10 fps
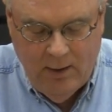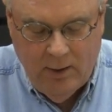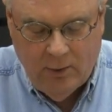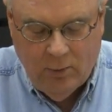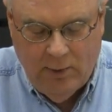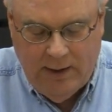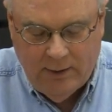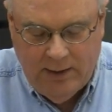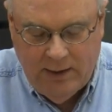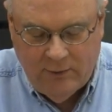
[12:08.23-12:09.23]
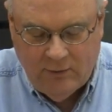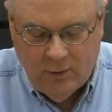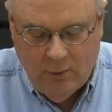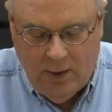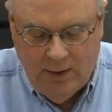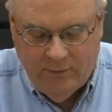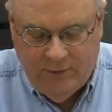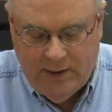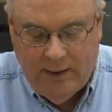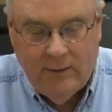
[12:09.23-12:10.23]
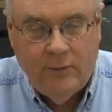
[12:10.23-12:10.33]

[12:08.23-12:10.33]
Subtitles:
Other Wildcats to qualify